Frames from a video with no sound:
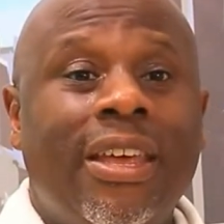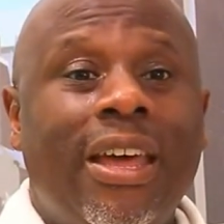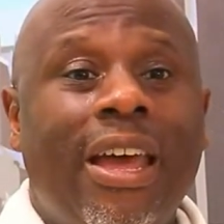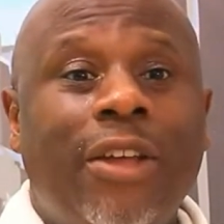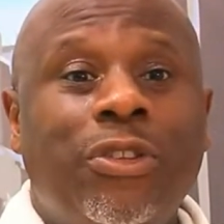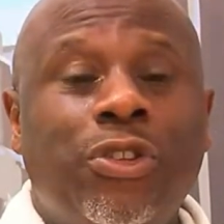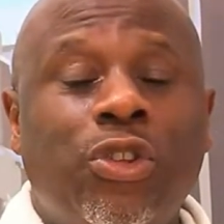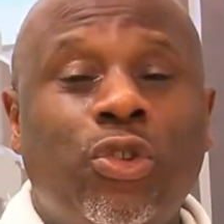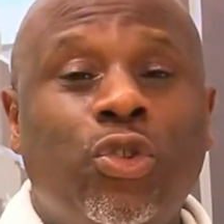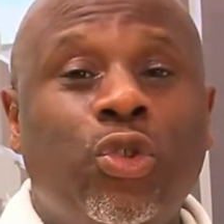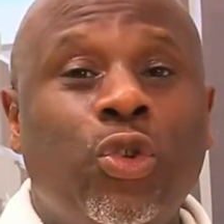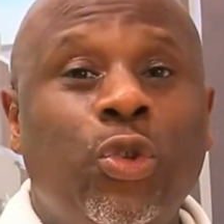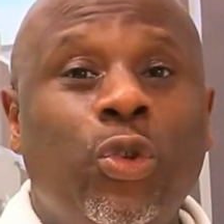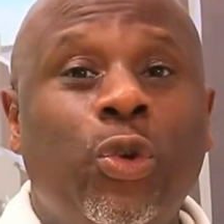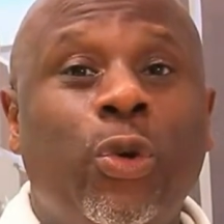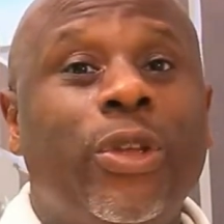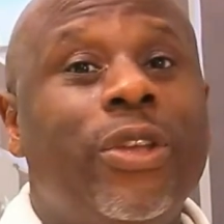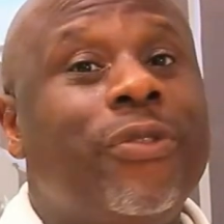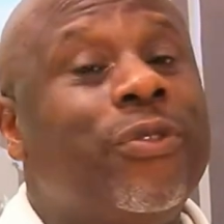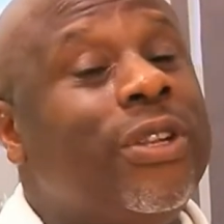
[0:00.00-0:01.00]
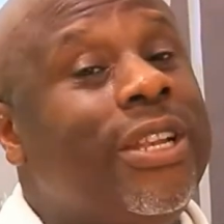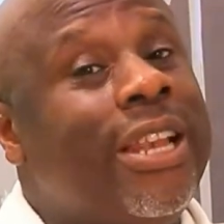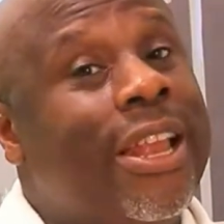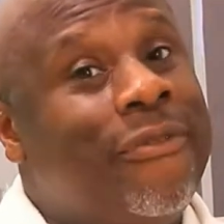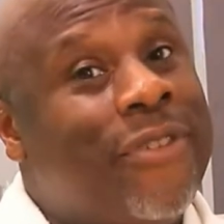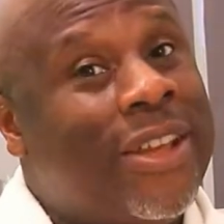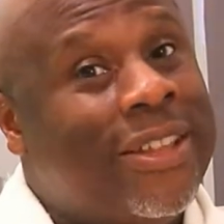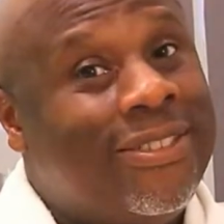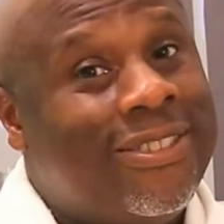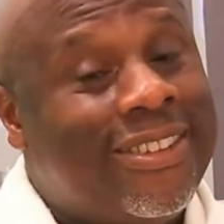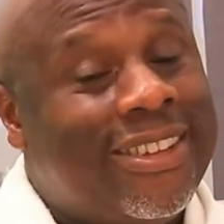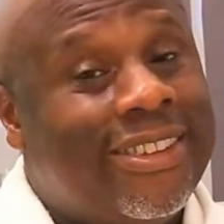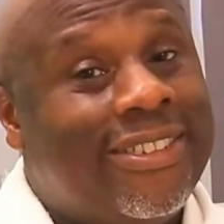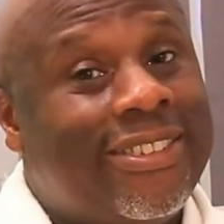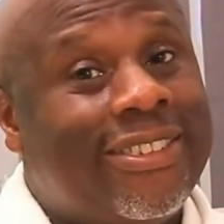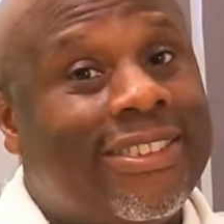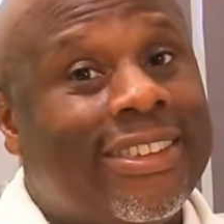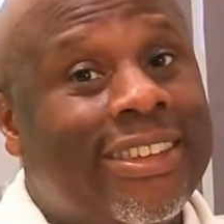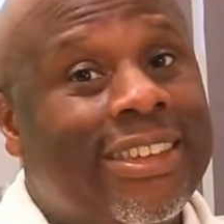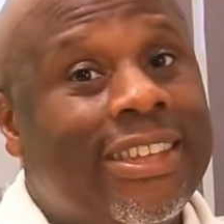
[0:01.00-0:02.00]
And did you know even
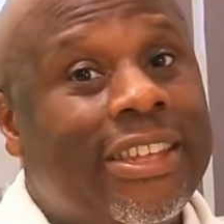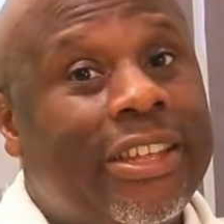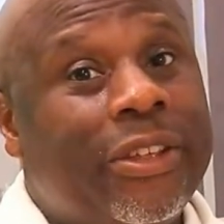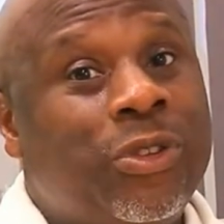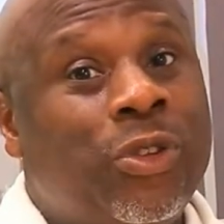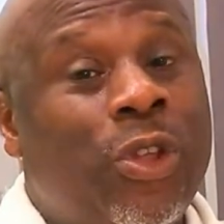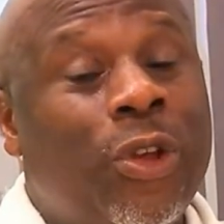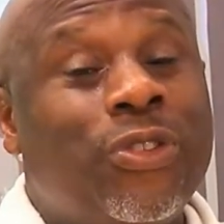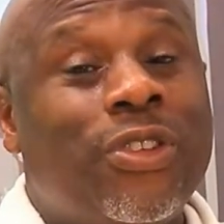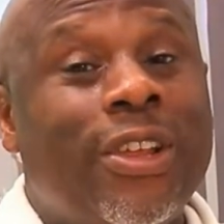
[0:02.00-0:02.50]
Leventis does